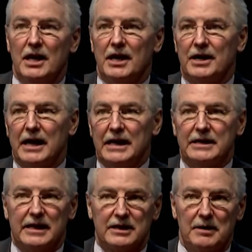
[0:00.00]

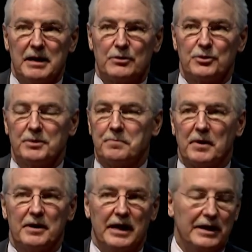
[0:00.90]
had come out with
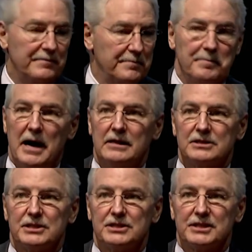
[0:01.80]
a
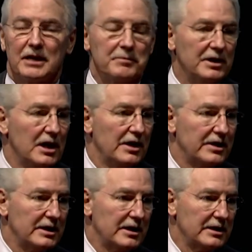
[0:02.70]
policy statement
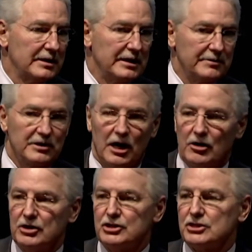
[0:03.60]
that
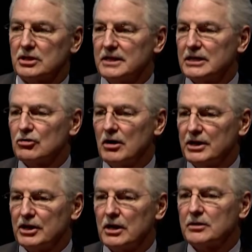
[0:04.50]
encourages
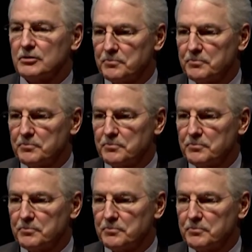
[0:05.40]
electronic